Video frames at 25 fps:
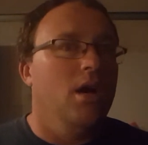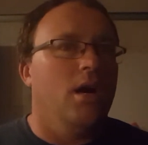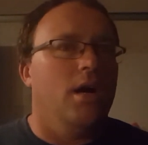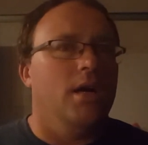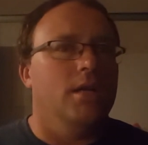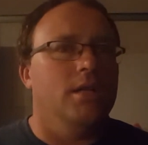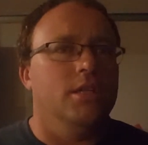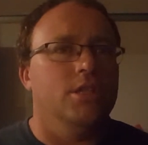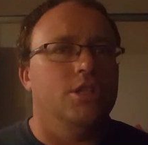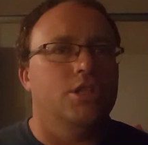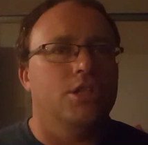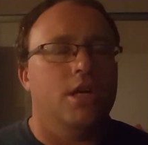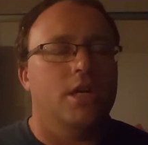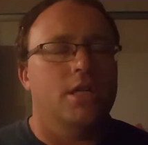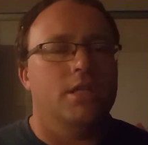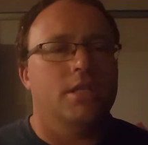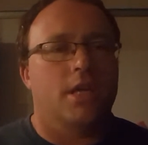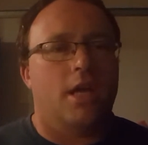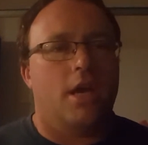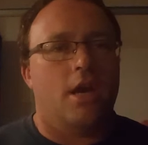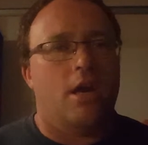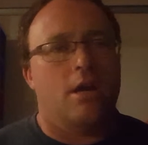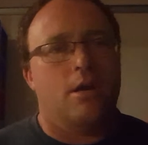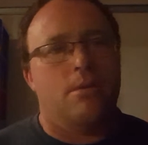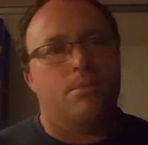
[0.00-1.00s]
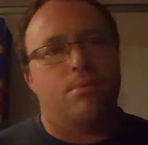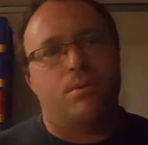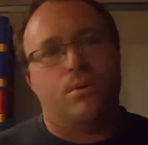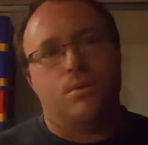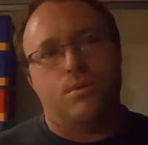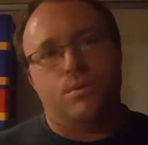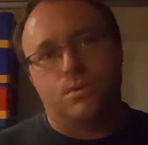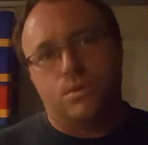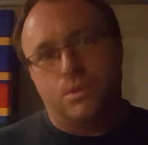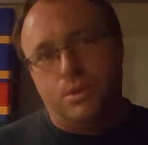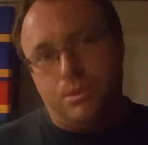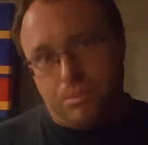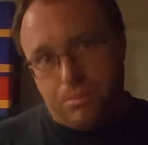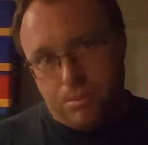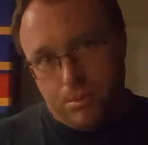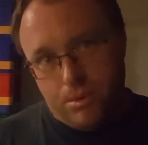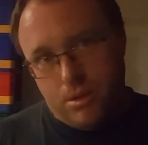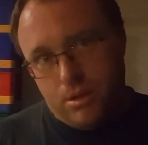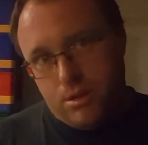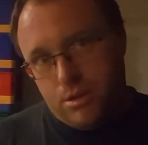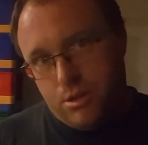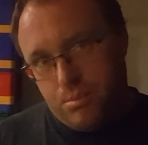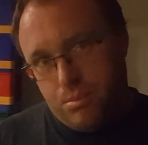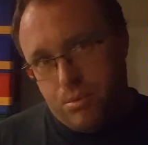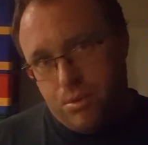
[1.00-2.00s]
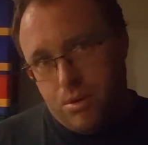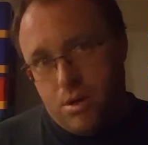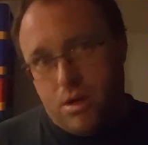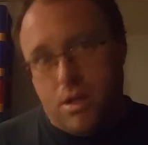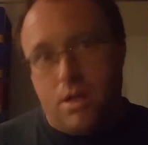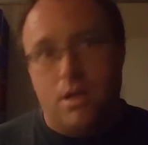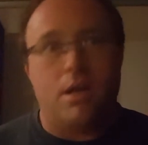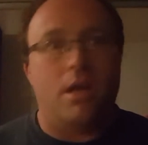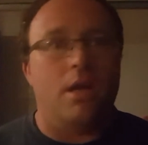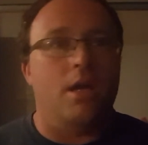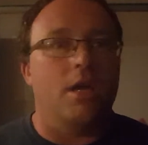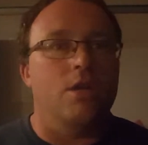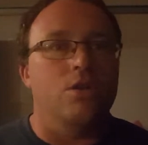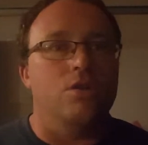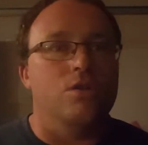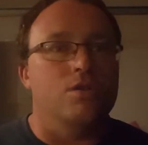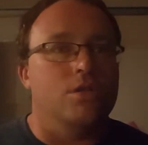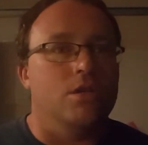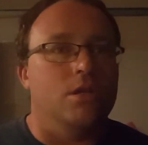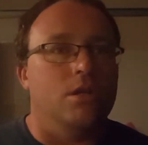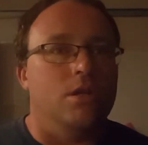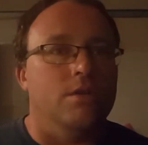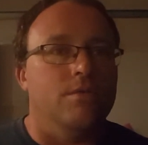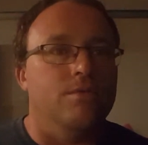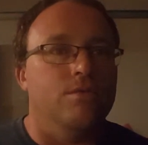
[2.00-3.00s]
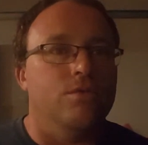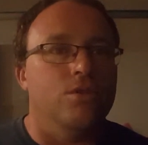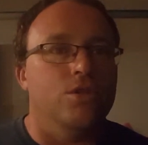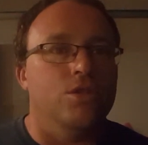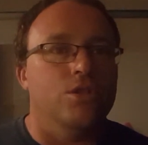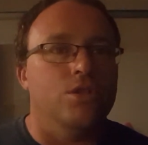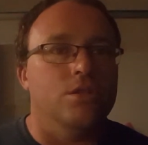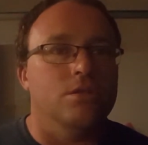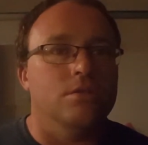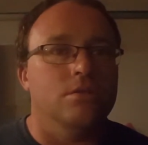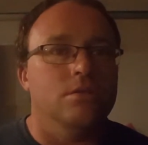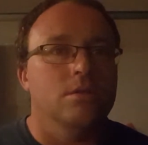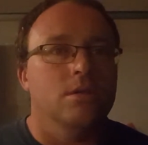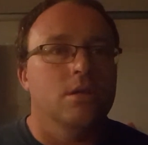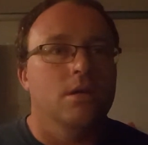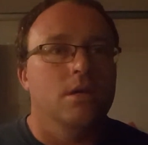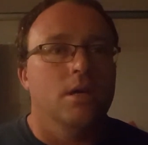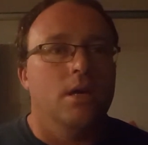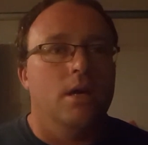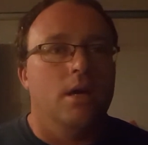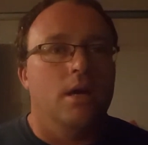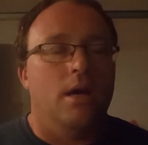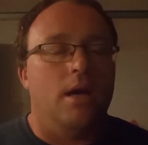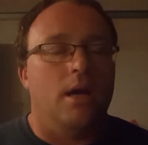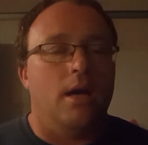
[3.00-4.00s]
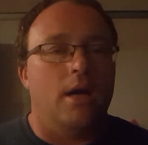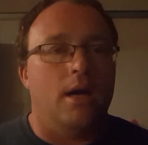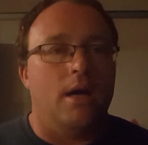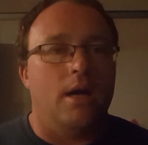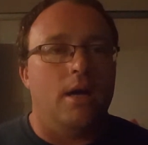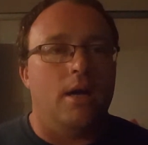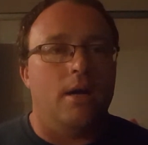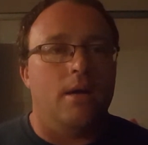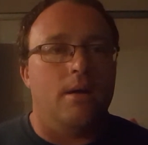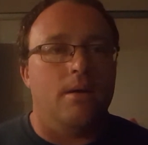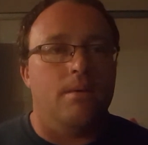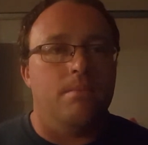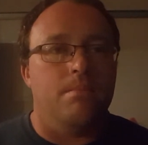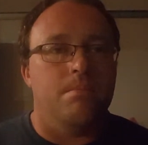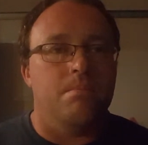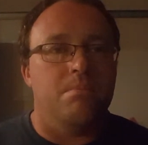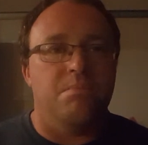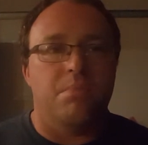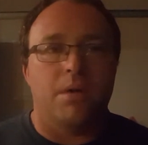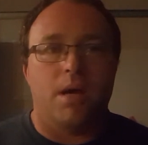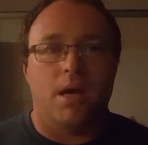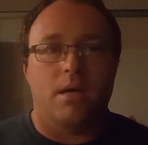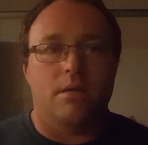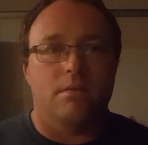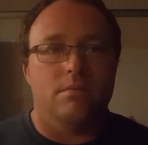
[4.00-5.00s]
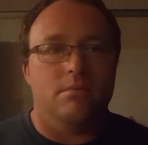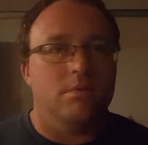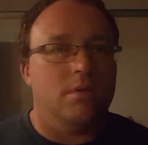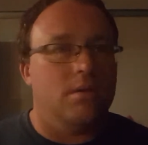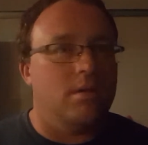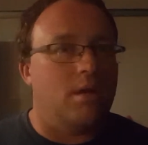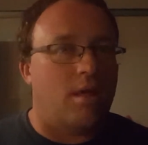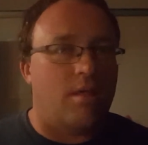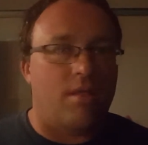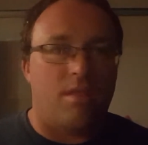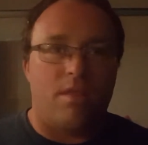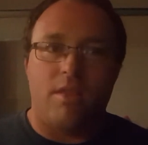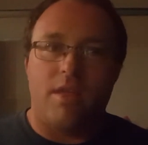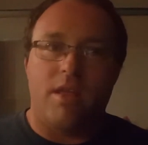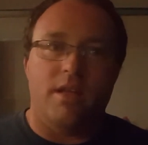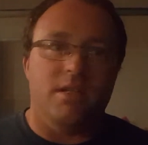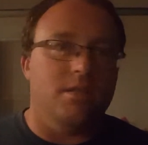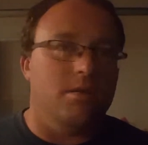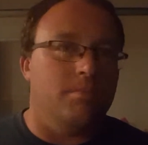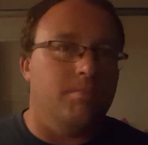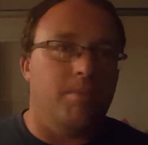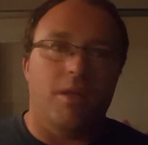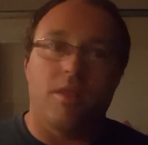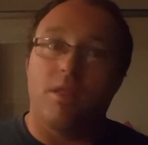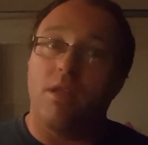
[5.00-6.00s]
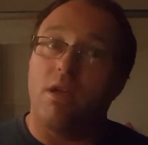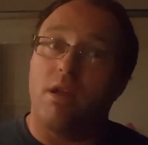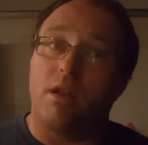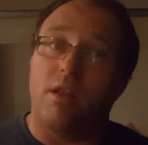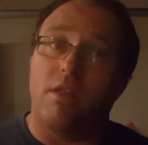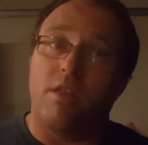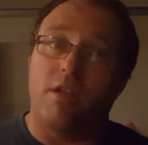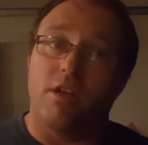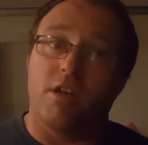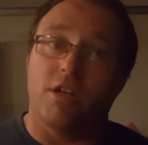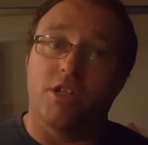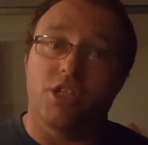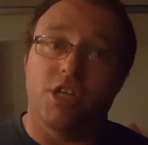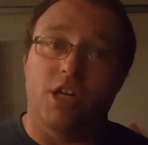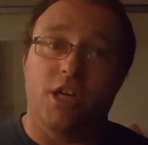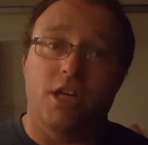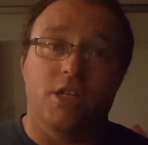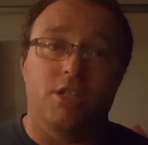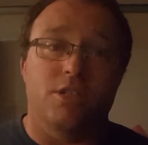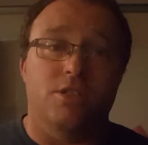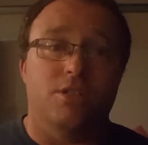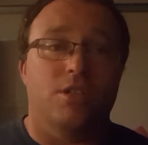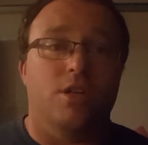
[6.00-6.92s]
I did change carapils to put in a New Zealand version, but other than that, it's about the only thing I changed.